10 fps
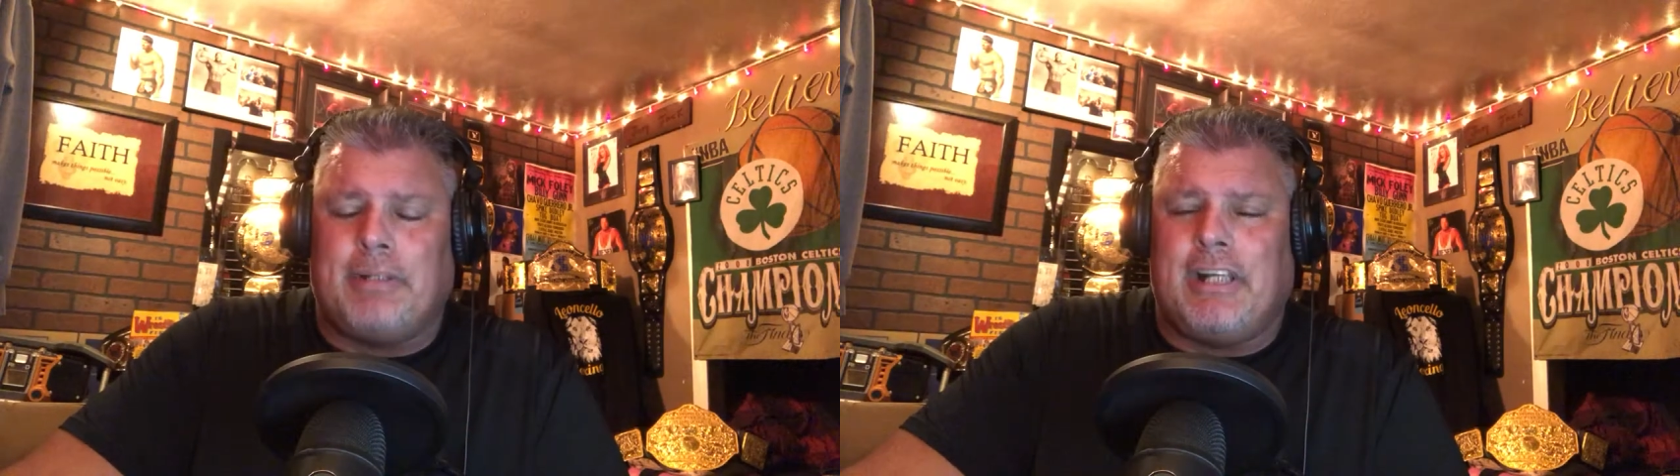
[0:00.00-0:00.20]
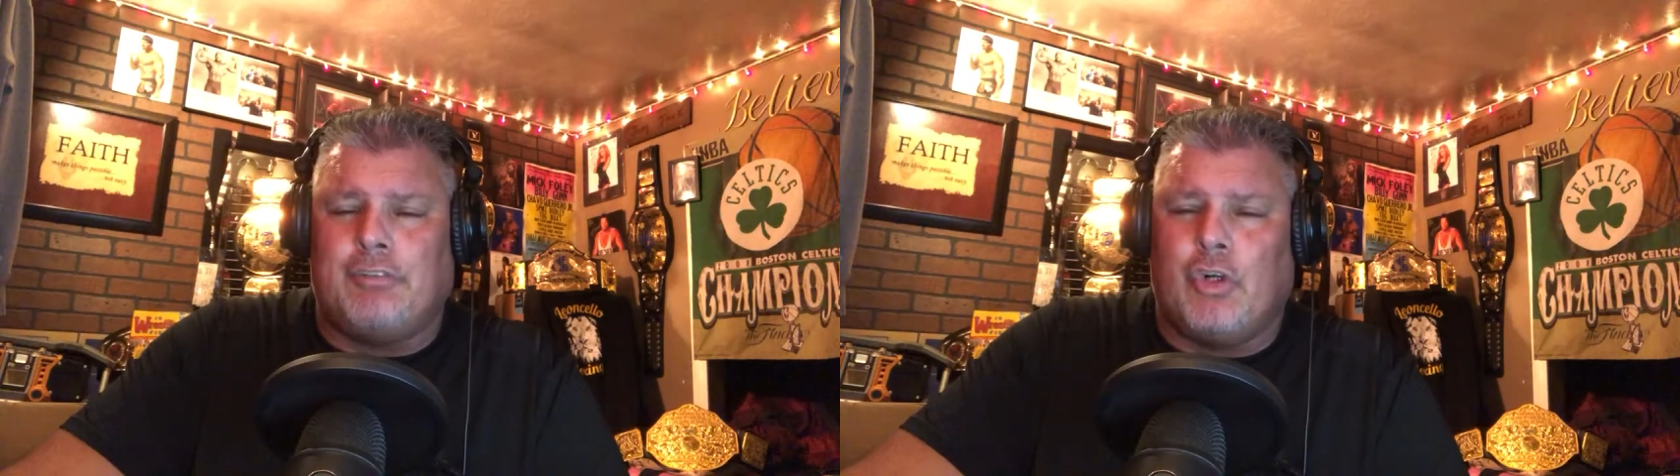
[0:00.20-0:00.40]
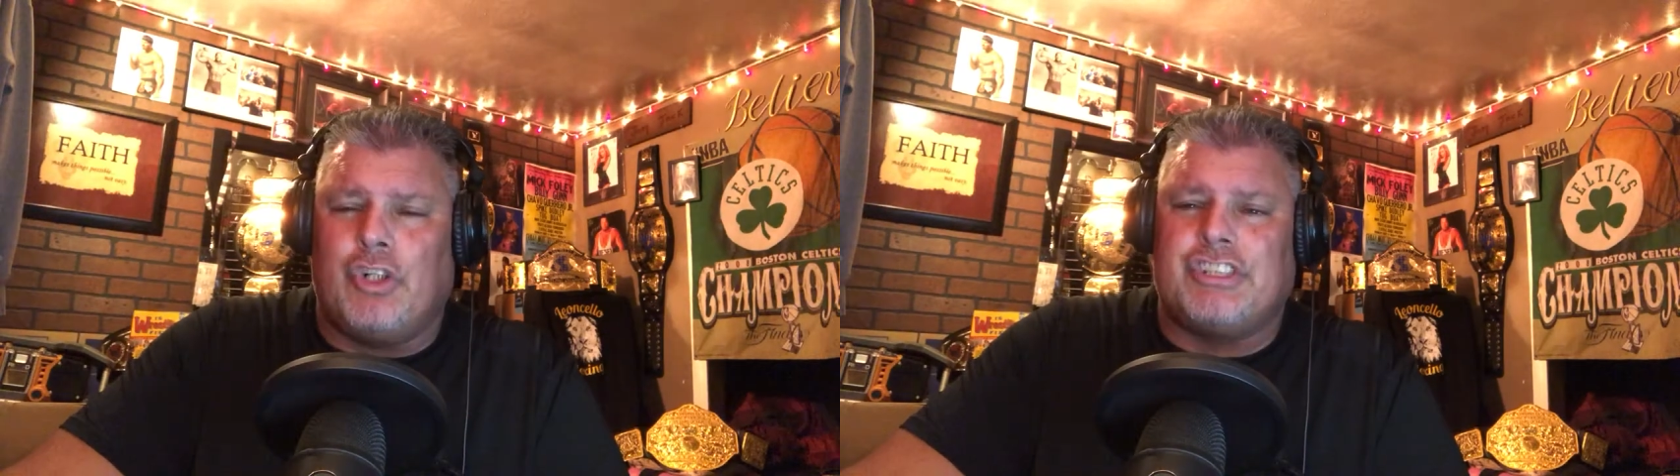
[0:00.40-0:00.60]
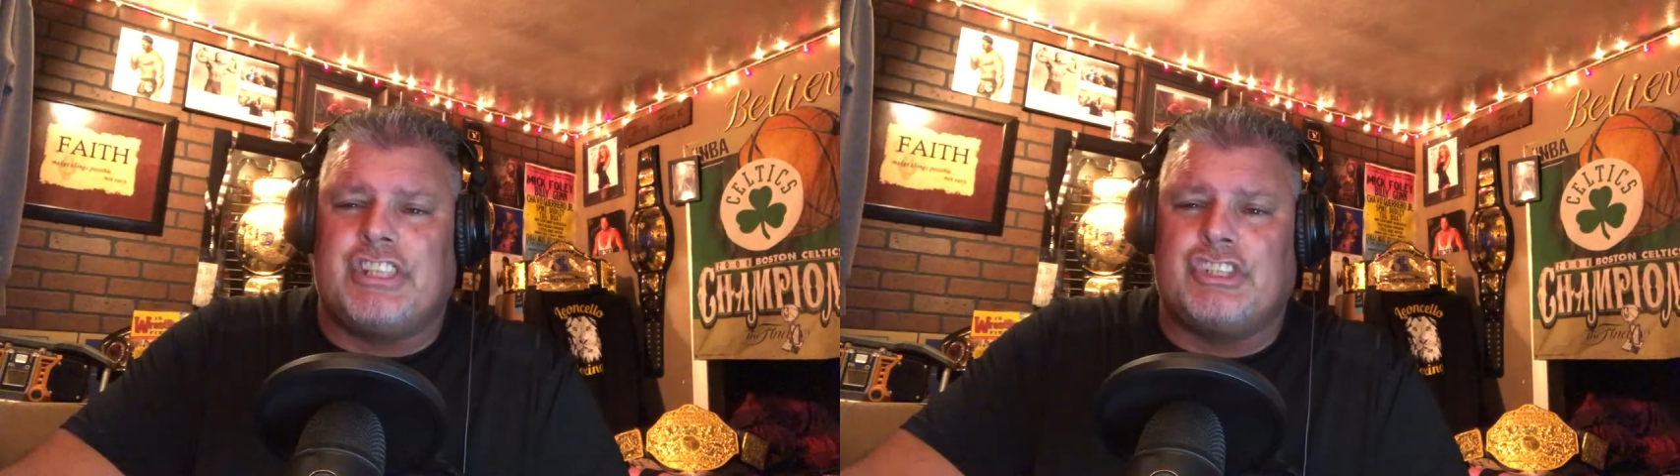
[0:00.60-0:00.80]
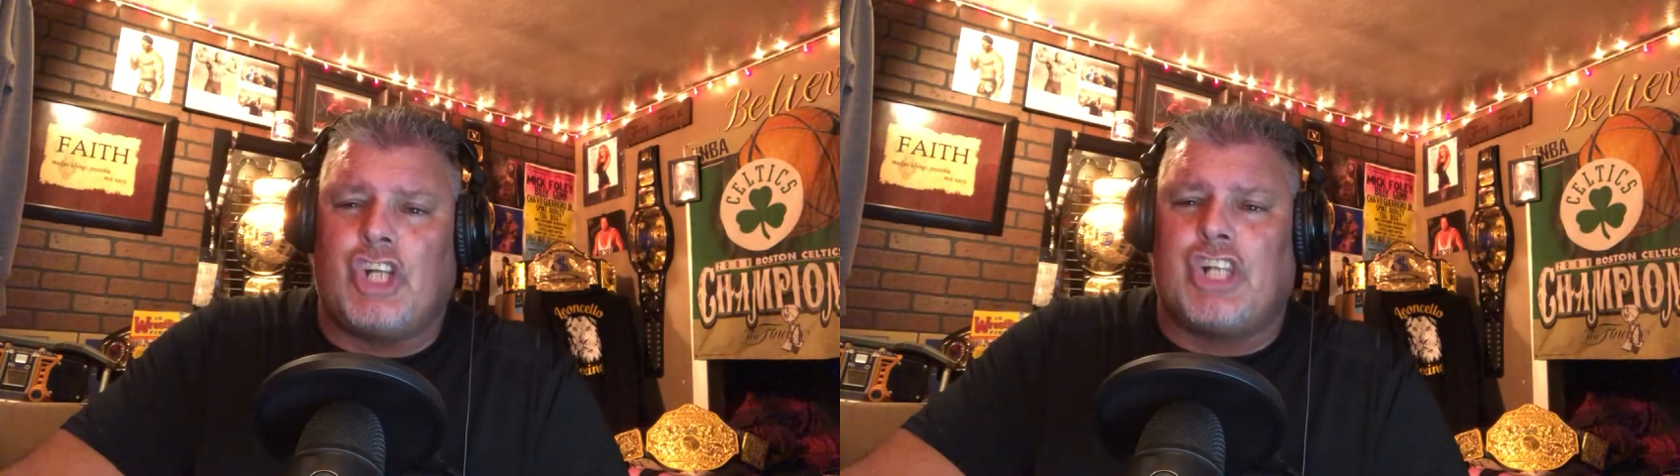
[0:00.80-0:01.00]
And of course,
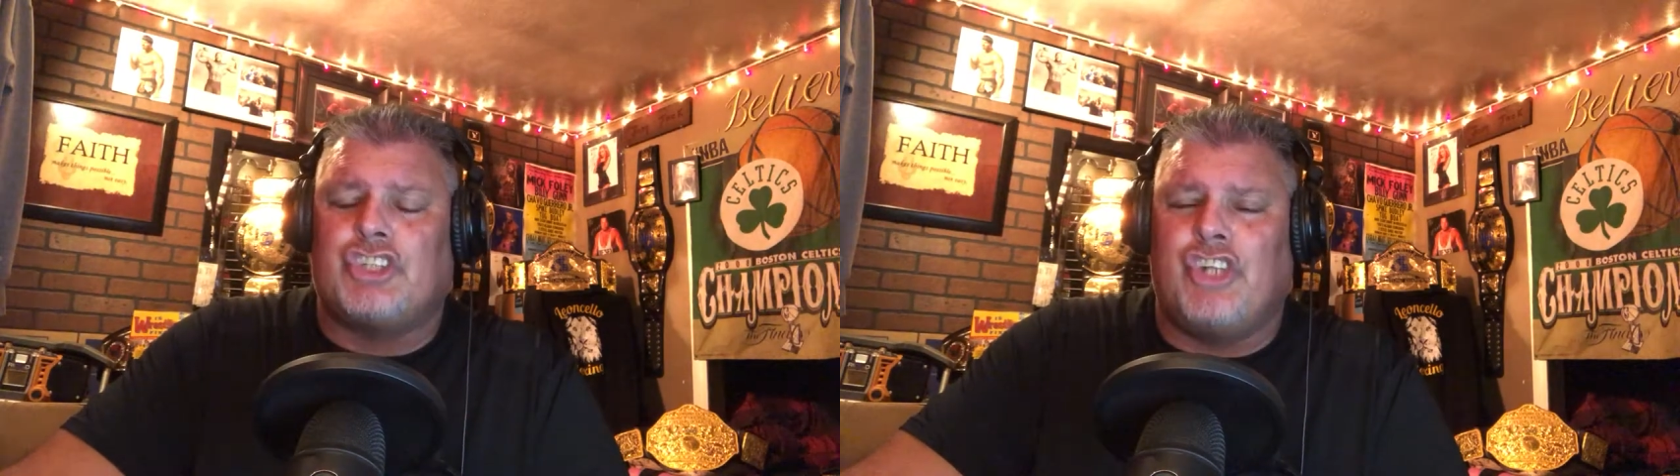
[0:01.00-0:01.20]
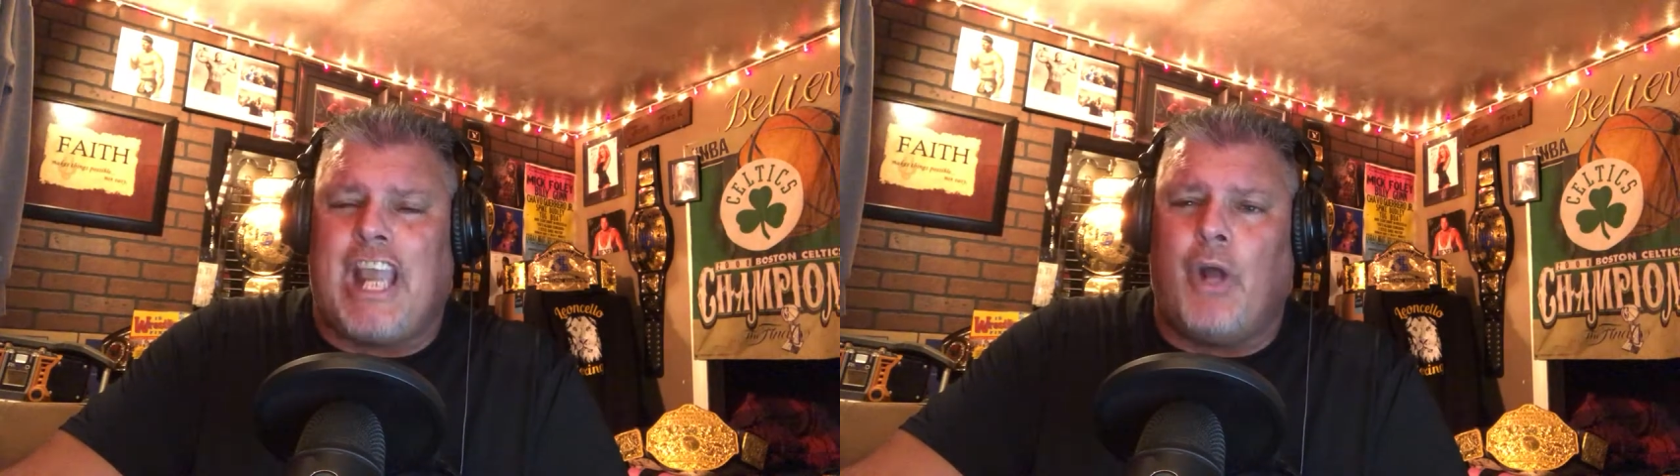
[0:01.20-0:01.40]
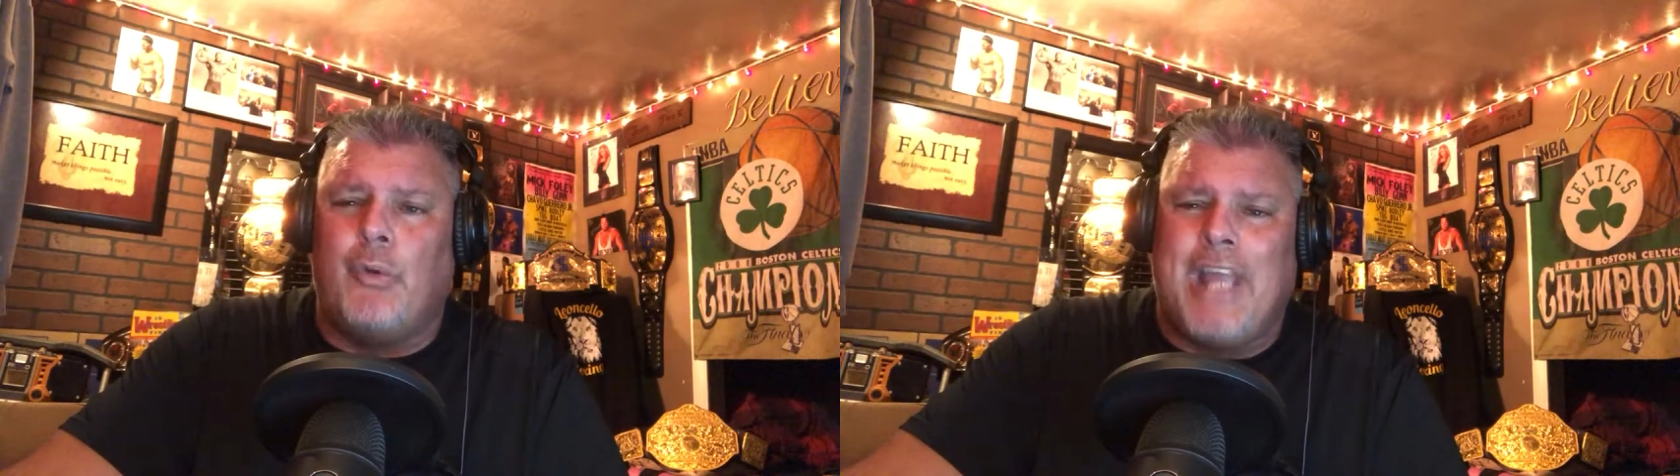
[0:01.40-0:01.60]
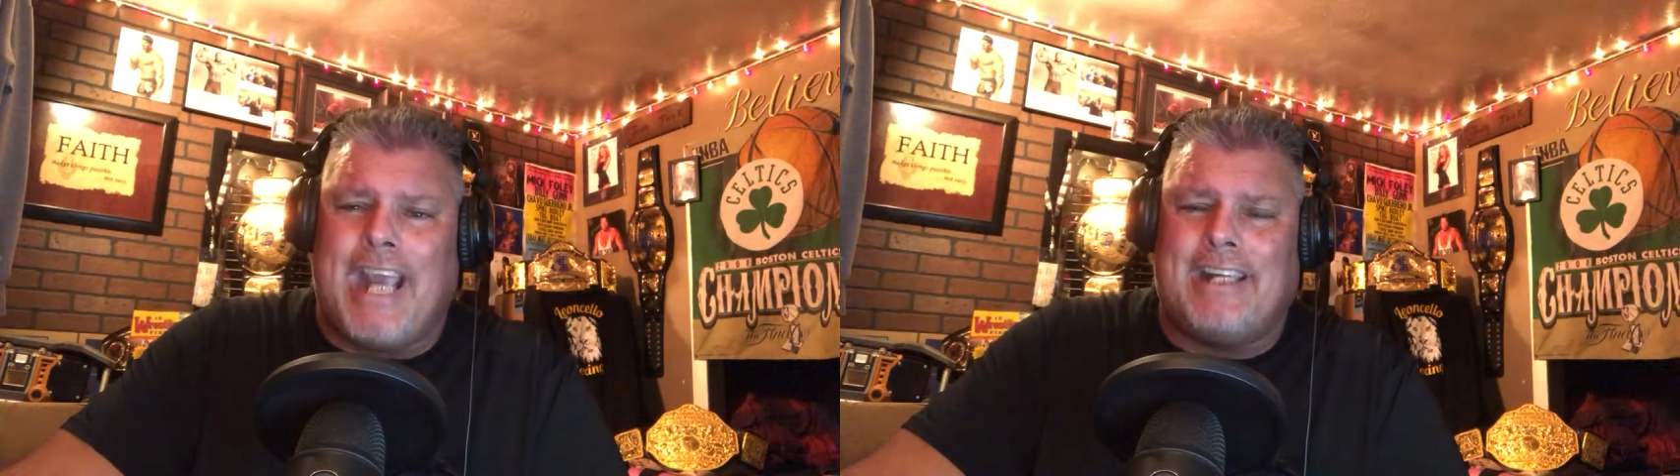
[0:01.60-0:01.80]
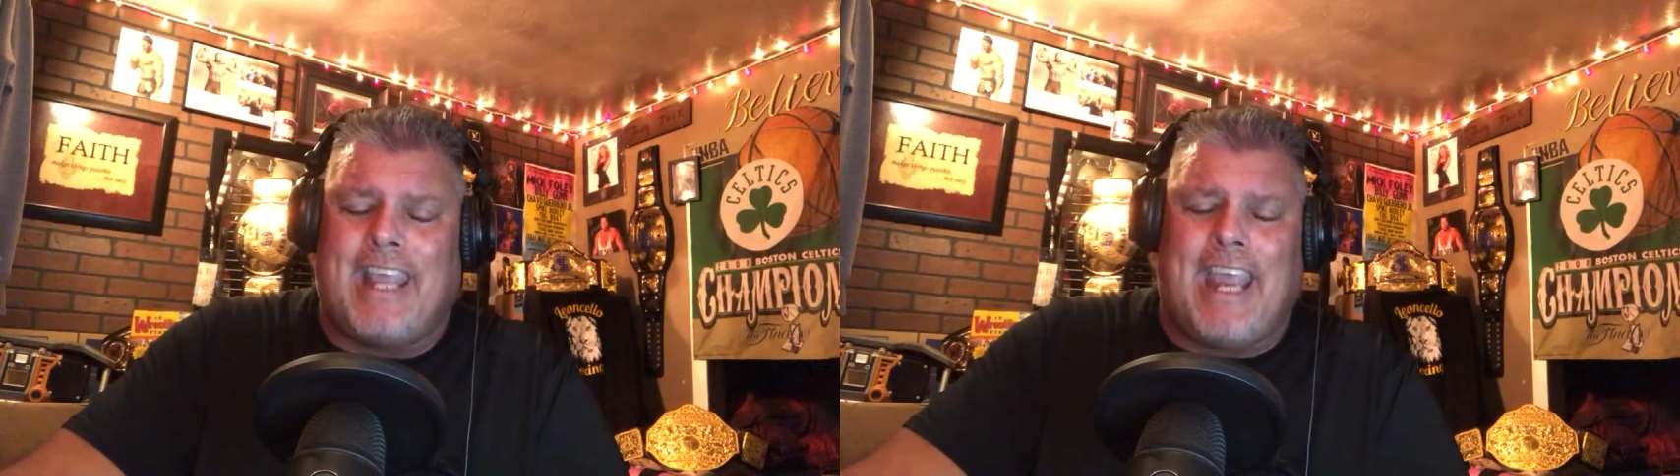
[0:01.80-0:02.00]
the Sox are now
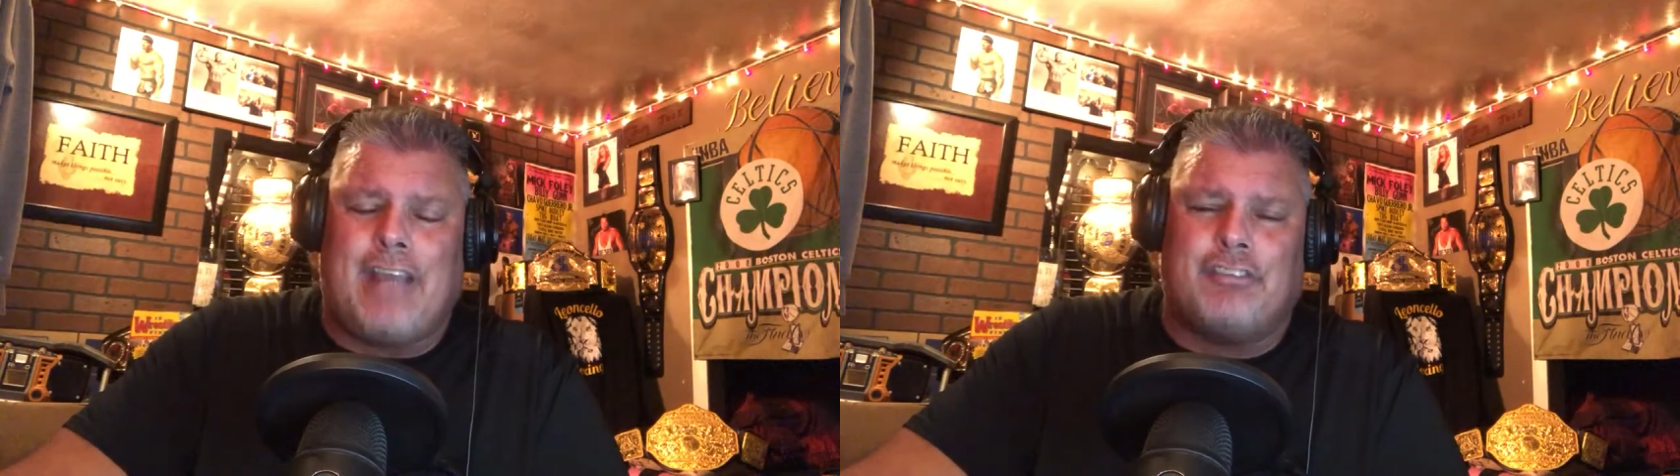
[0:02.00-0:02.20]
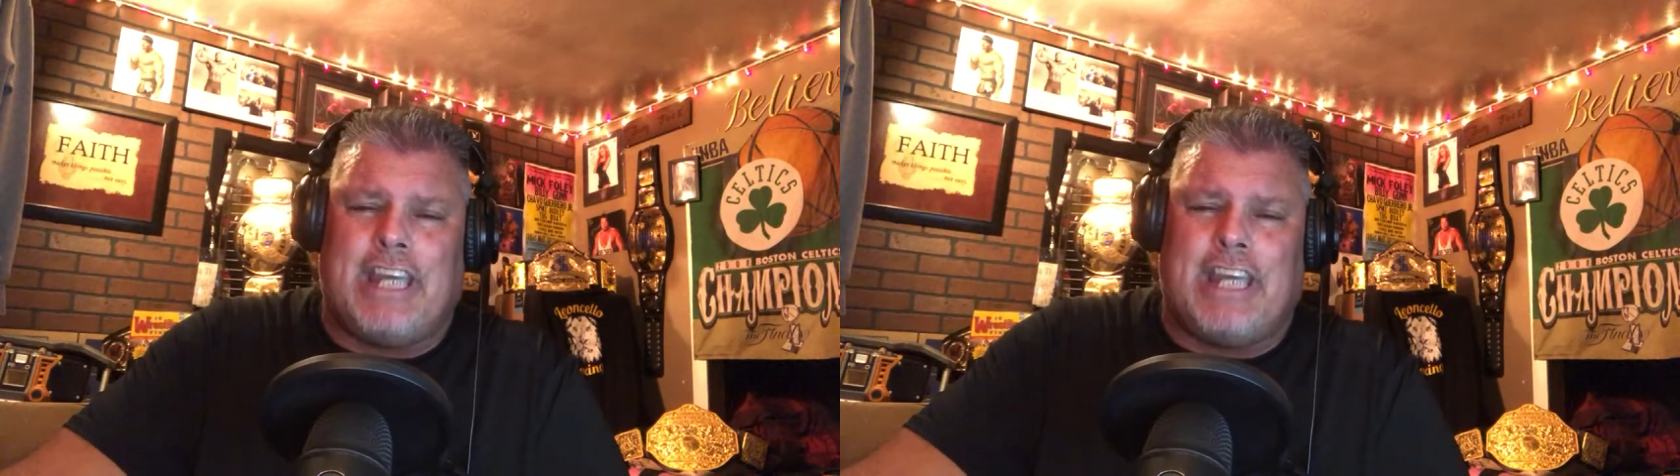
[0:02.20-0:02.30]
9.5